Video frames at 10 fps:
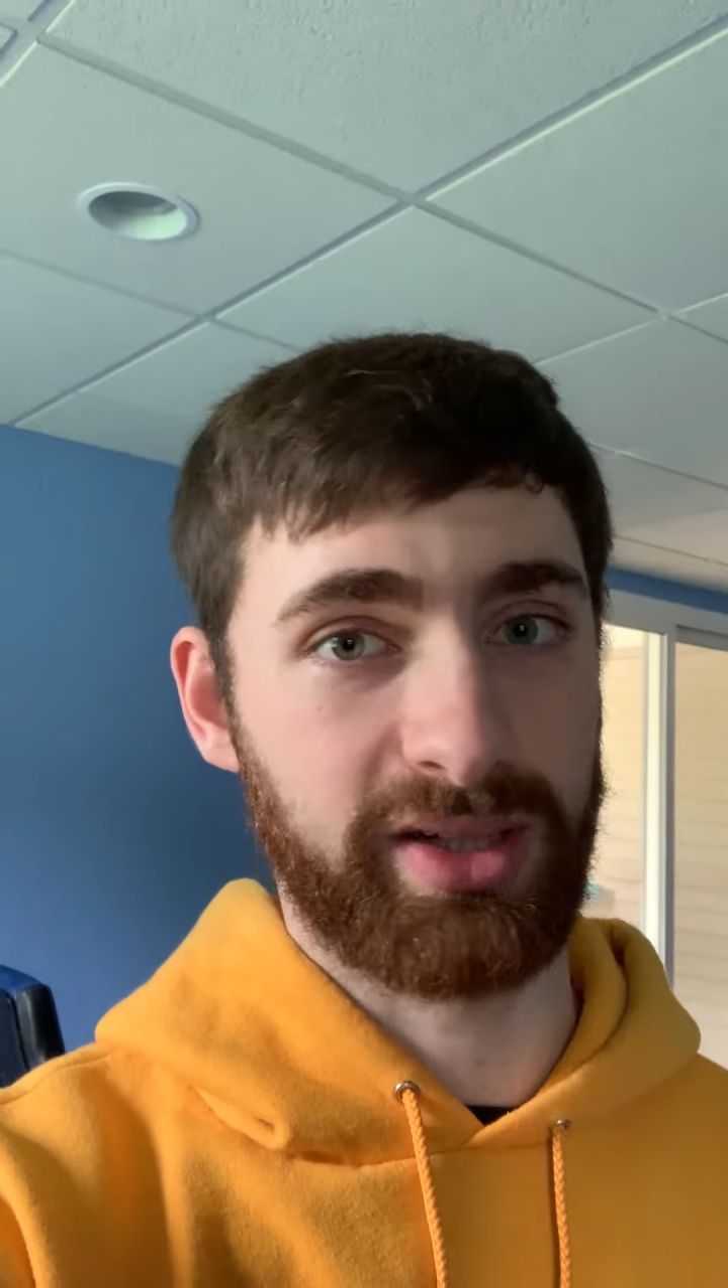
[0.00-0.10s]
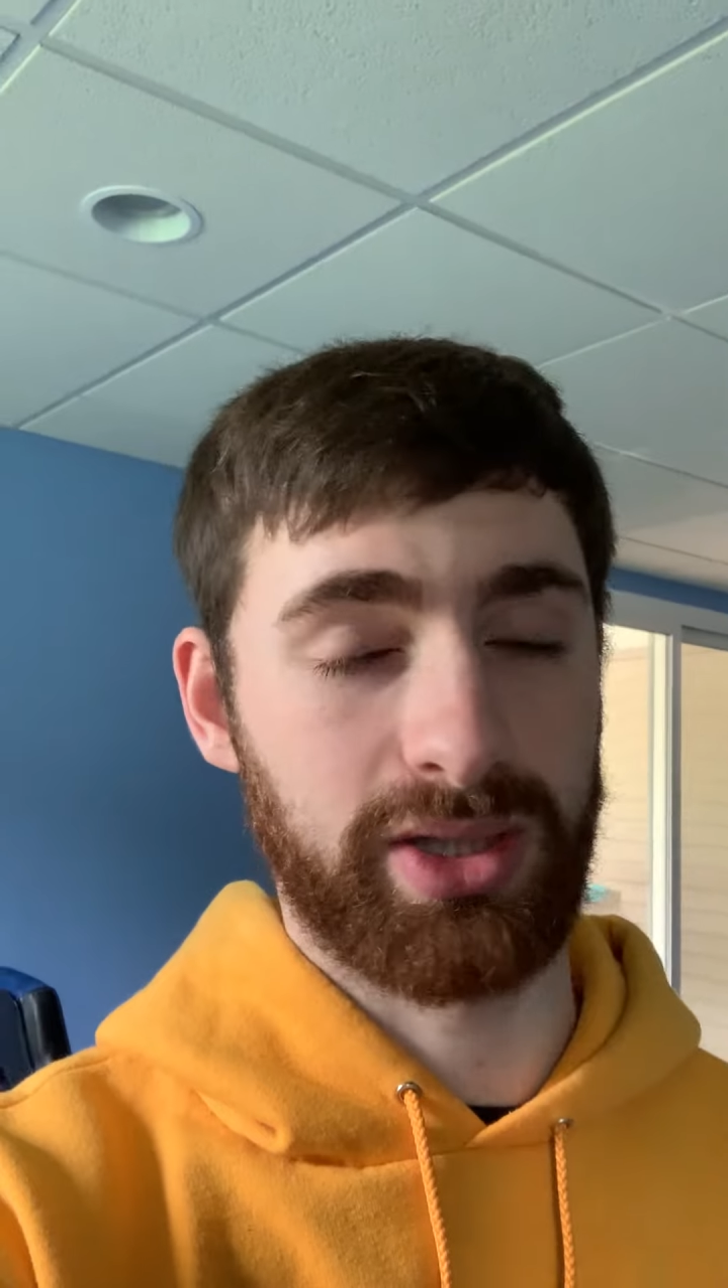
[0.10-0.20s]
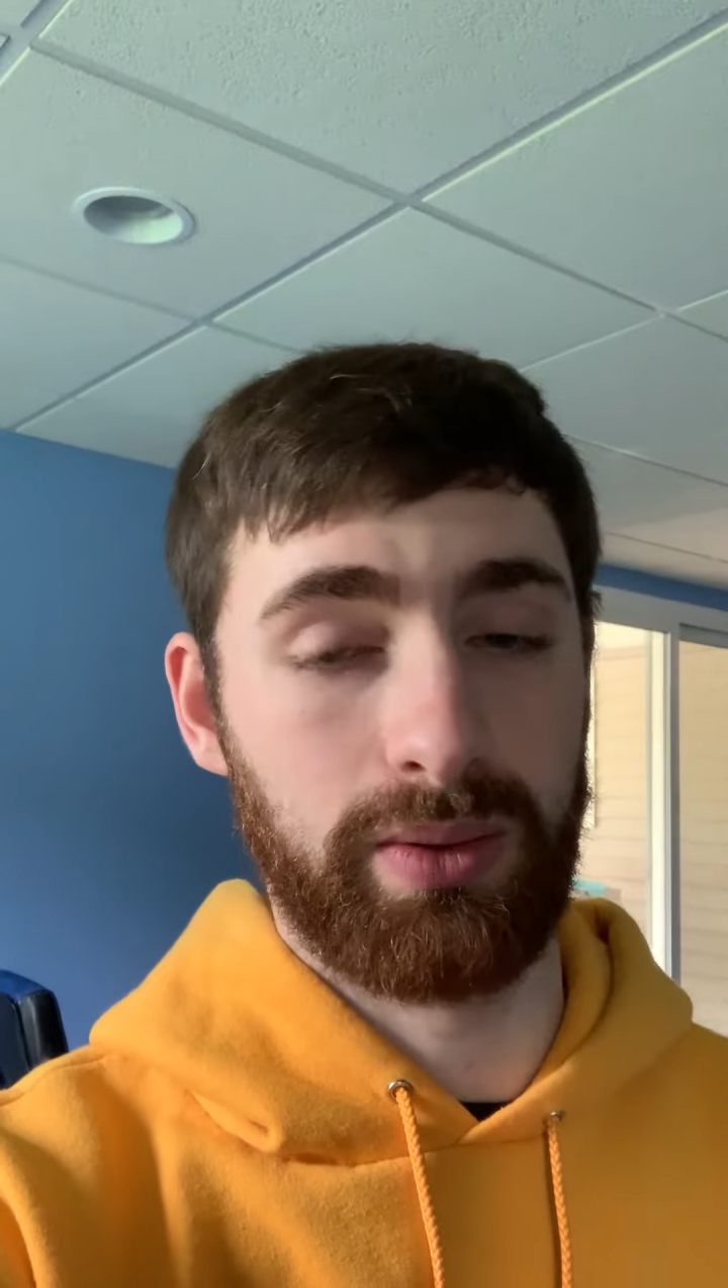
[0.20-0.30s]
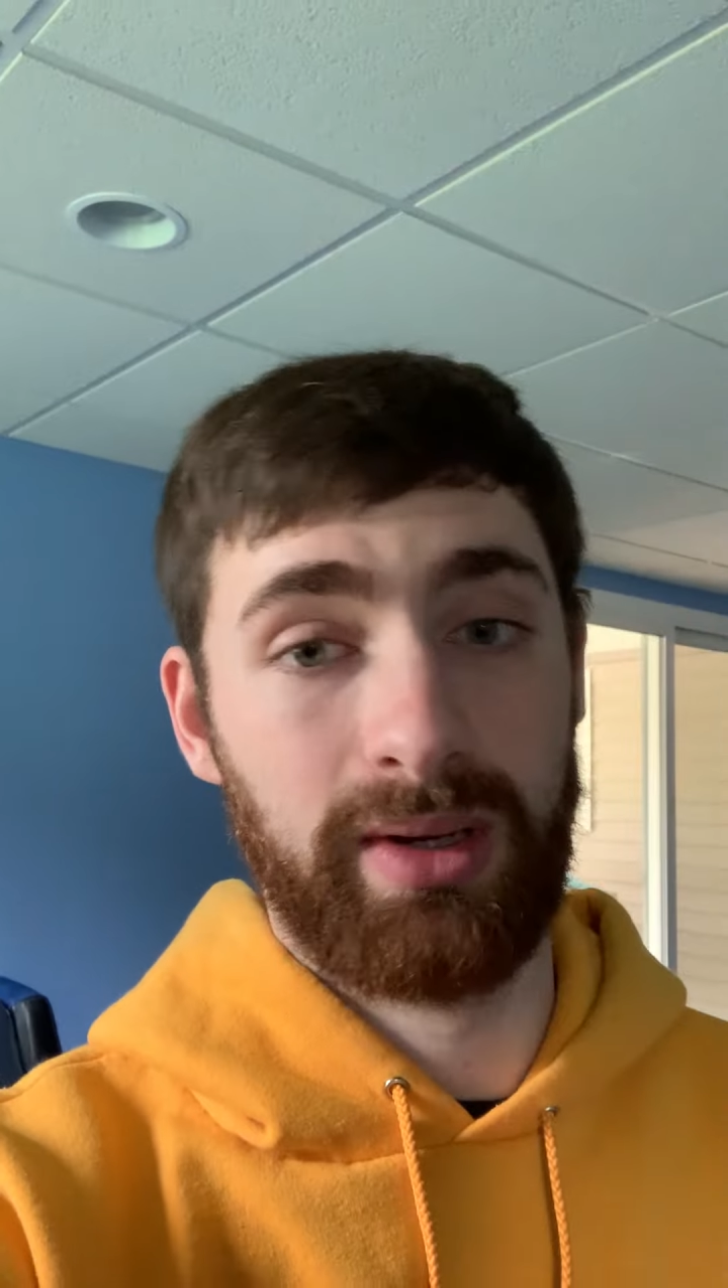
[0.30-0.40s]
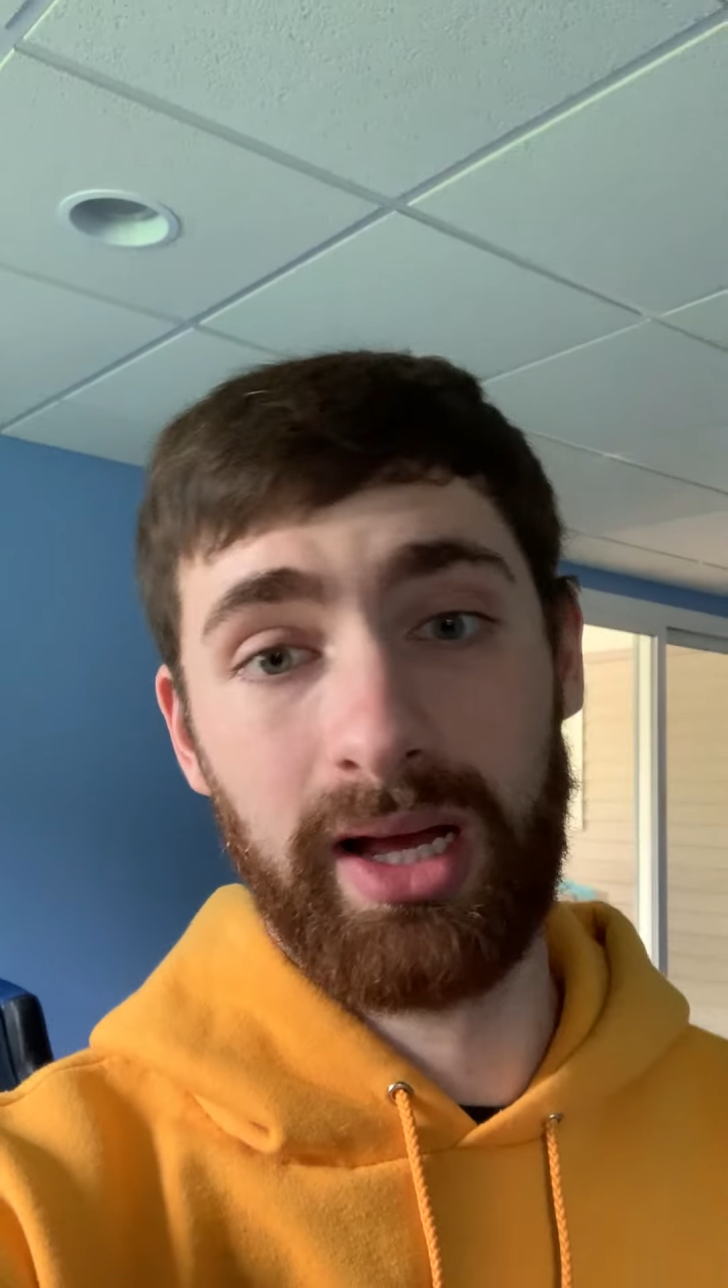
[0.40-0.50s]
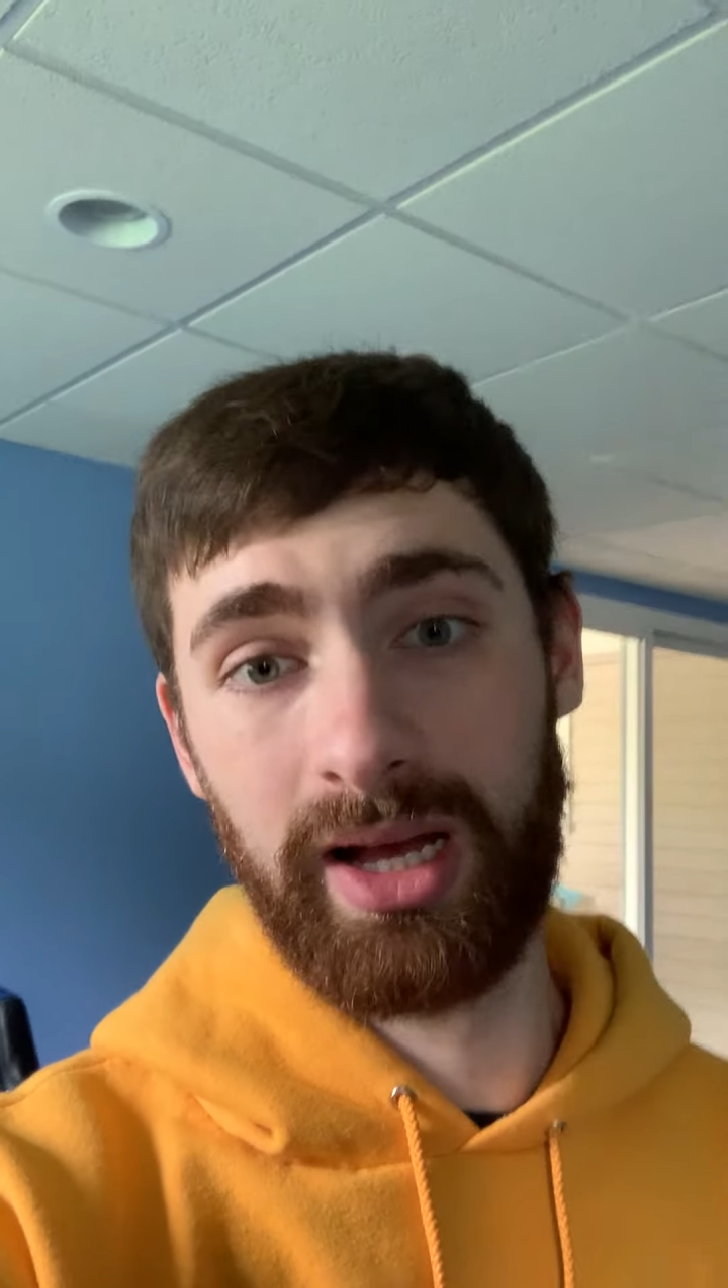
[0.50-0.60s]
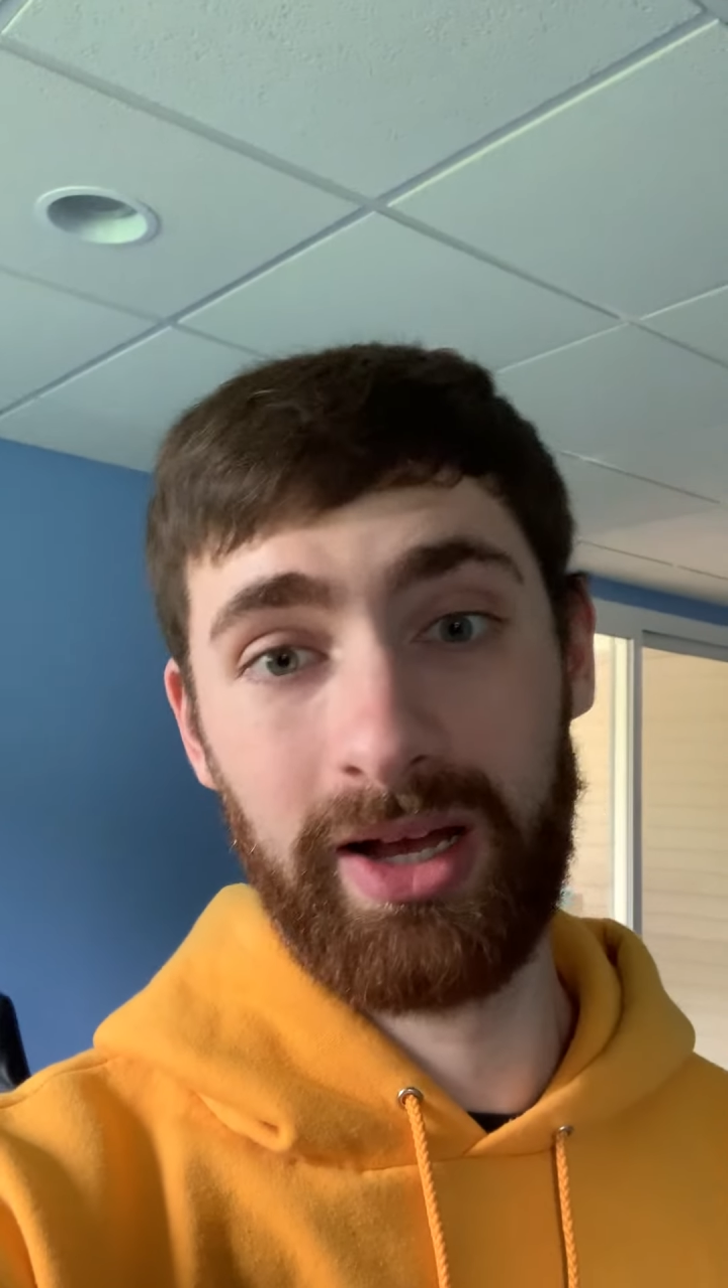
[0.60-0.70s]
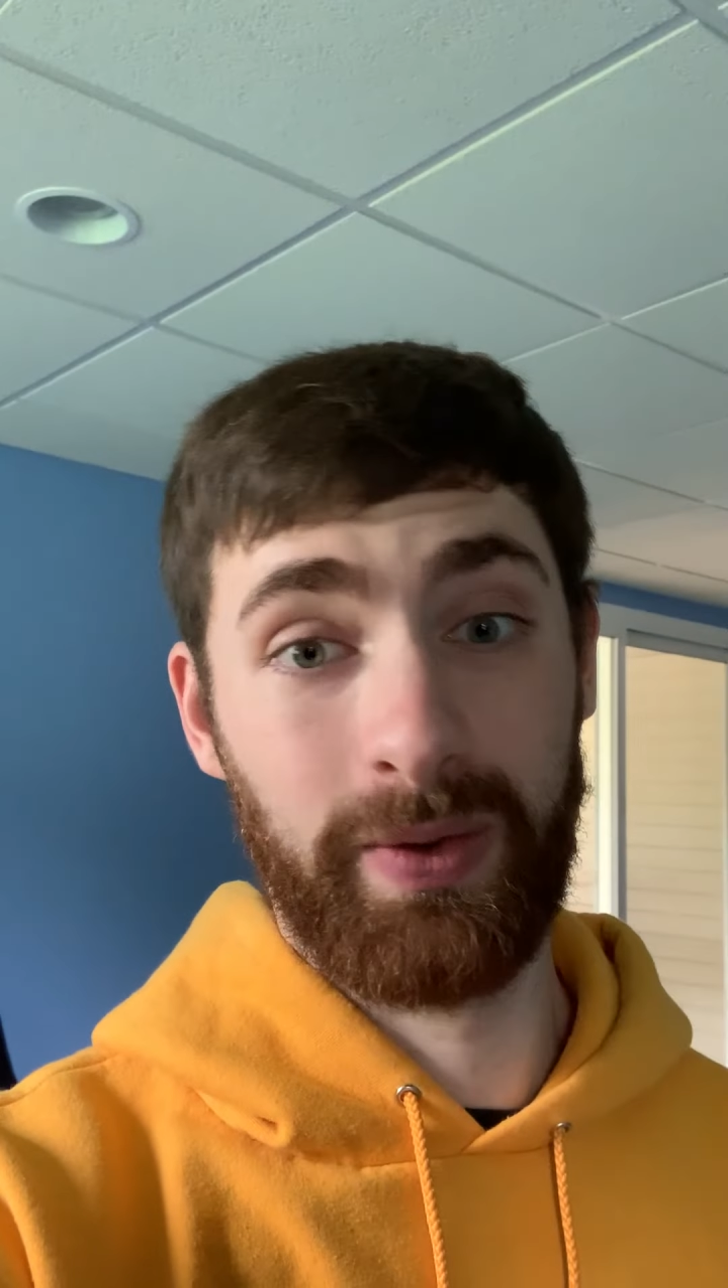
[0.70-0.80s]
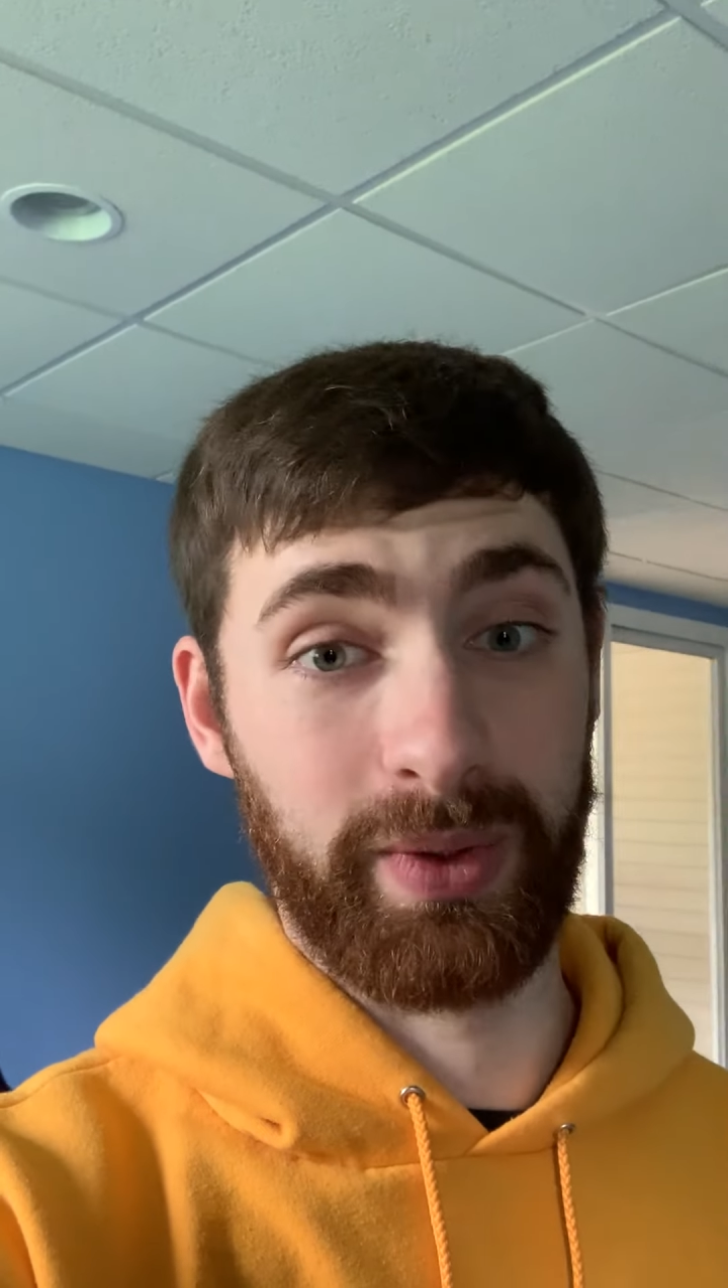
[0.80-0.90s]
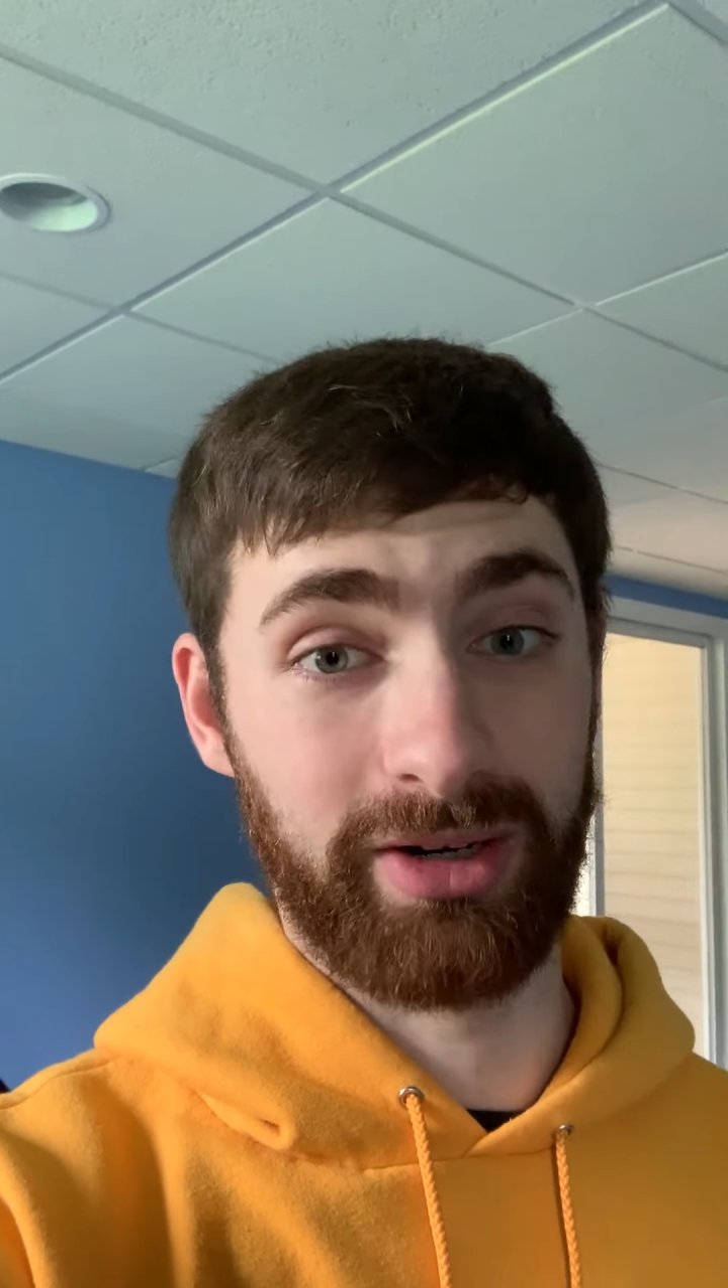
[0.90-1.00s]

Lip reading: So we